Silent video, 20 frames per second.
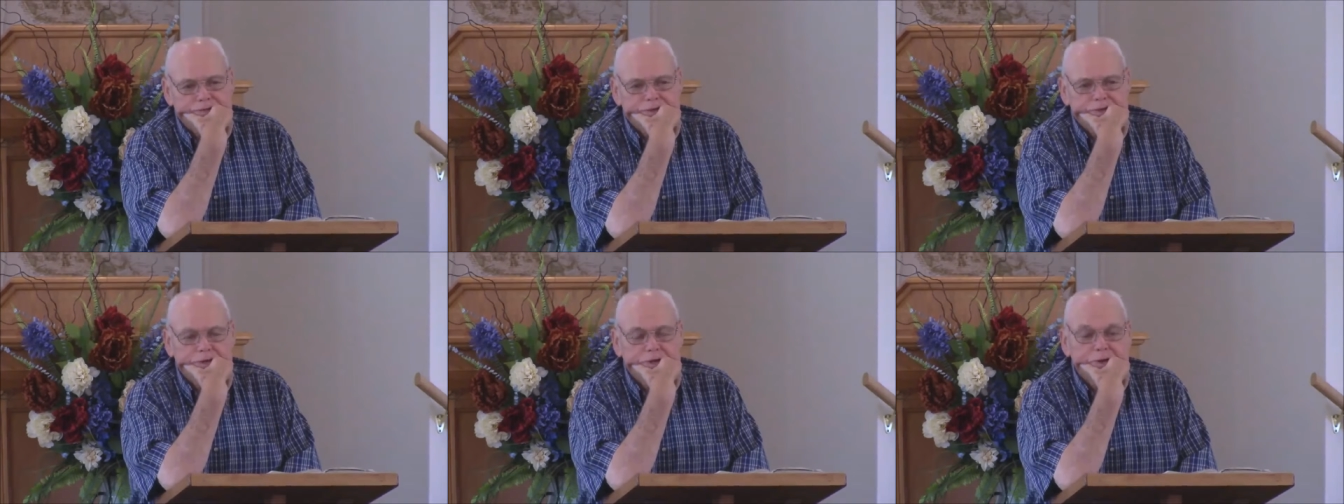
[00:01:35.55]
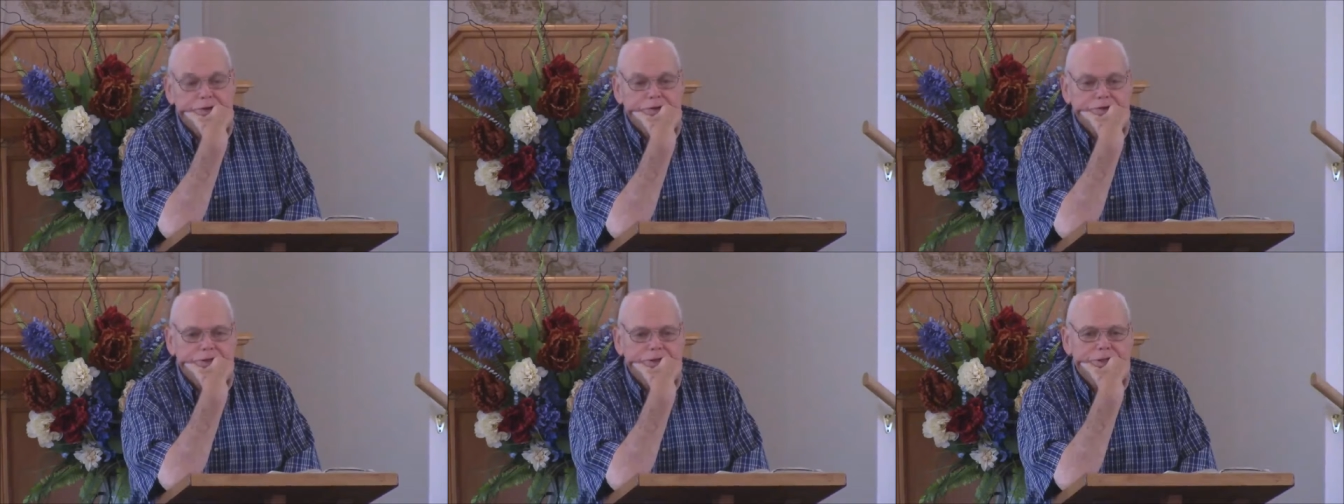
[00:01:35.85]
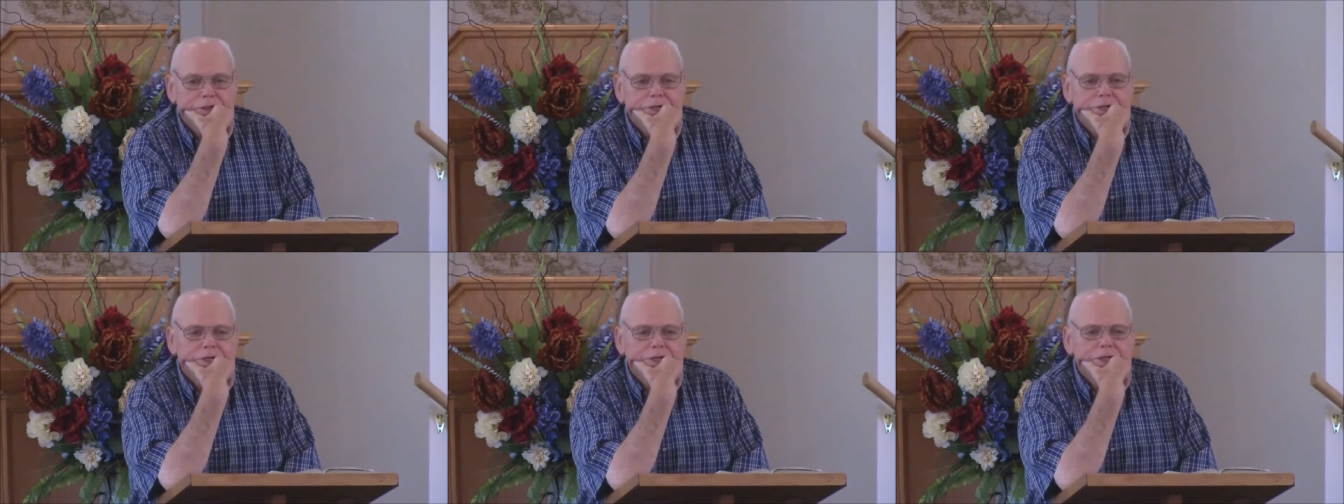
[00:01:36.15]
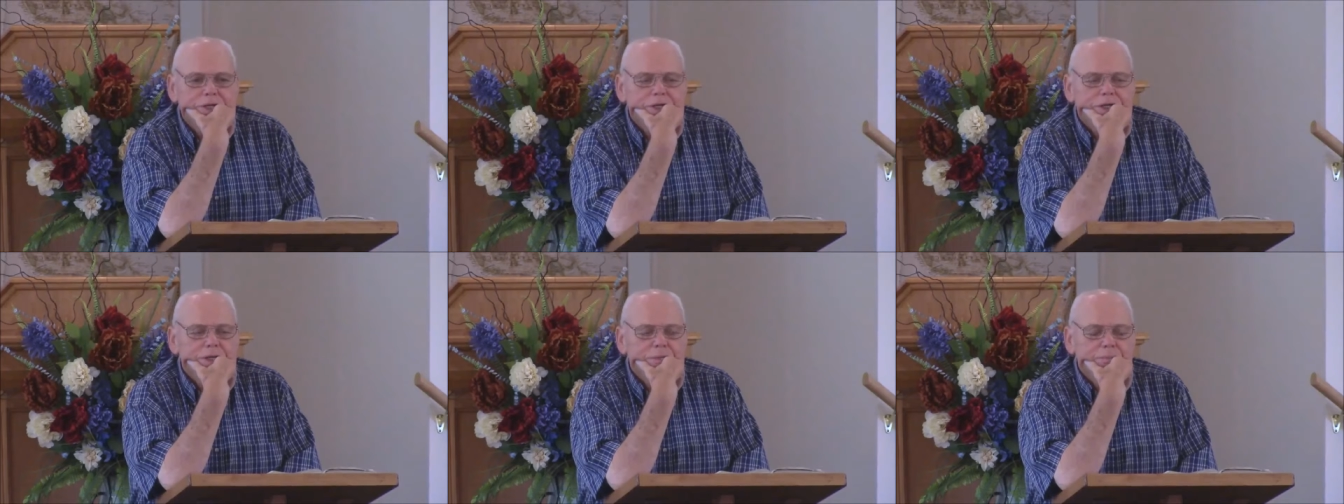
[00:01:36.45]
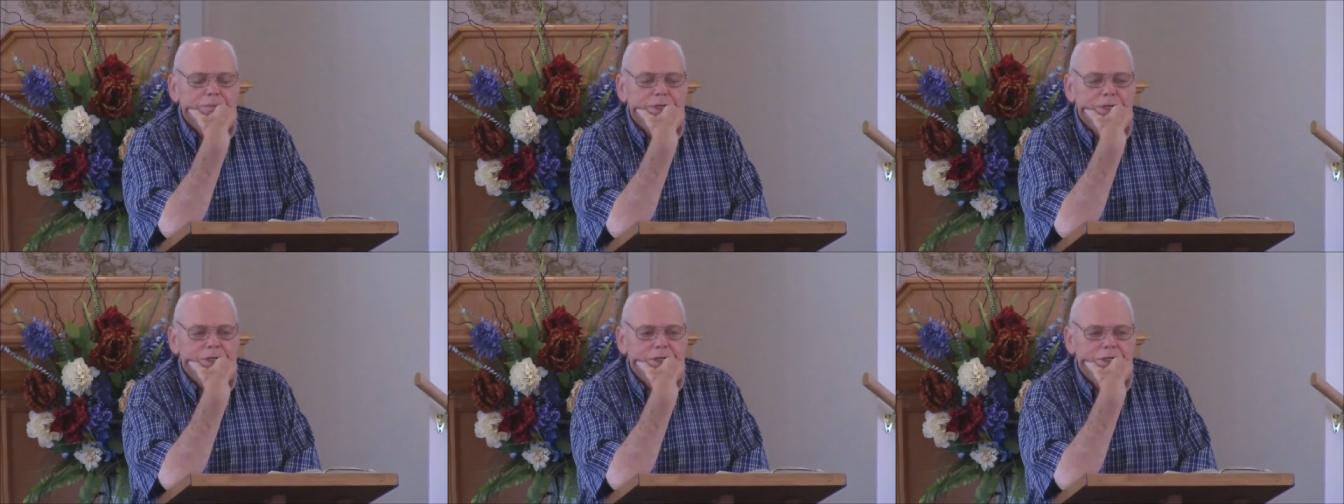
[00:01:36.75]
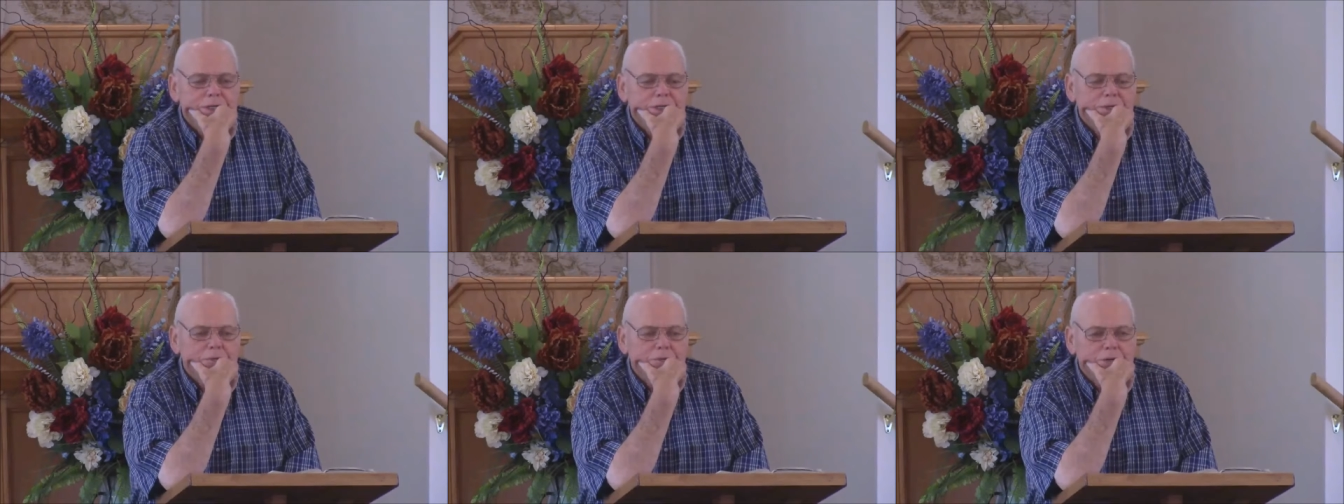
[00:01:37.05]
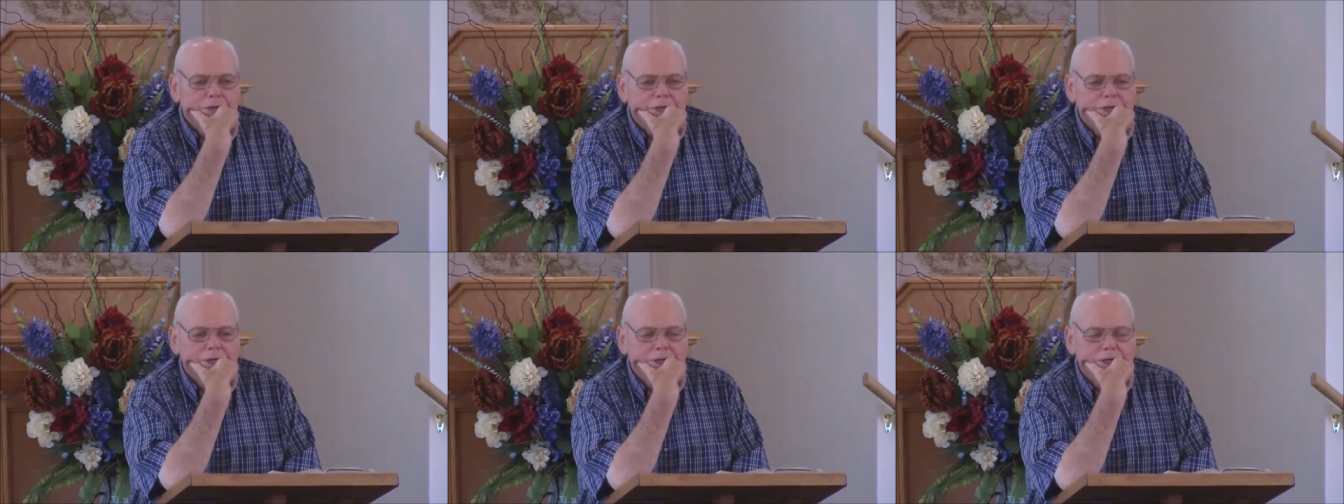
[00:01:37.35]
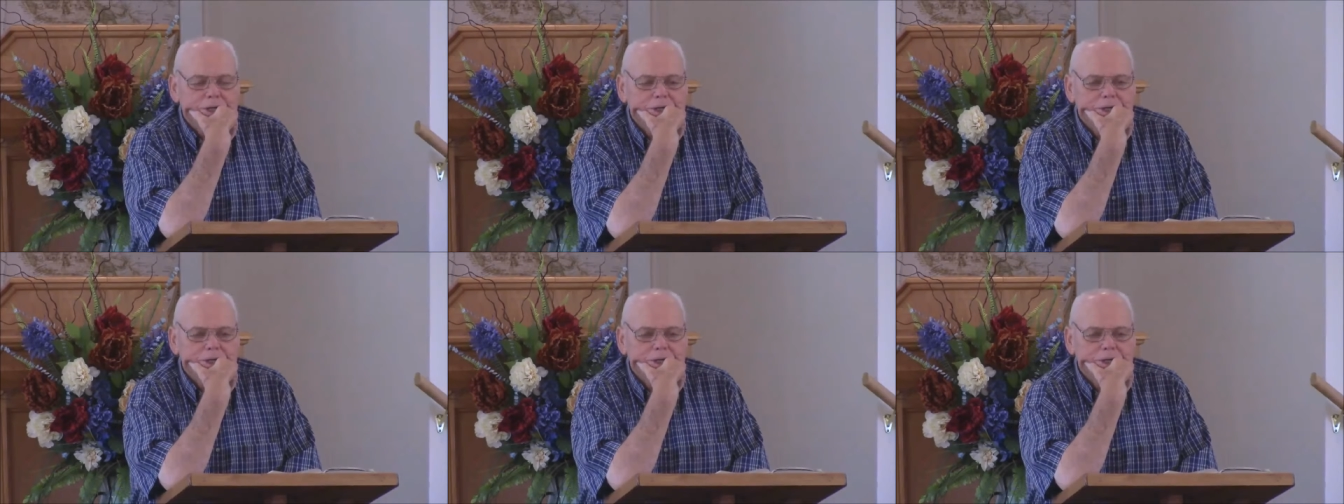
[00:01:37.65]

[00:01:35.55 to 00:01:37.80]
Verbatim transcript: it caught you. But anyway,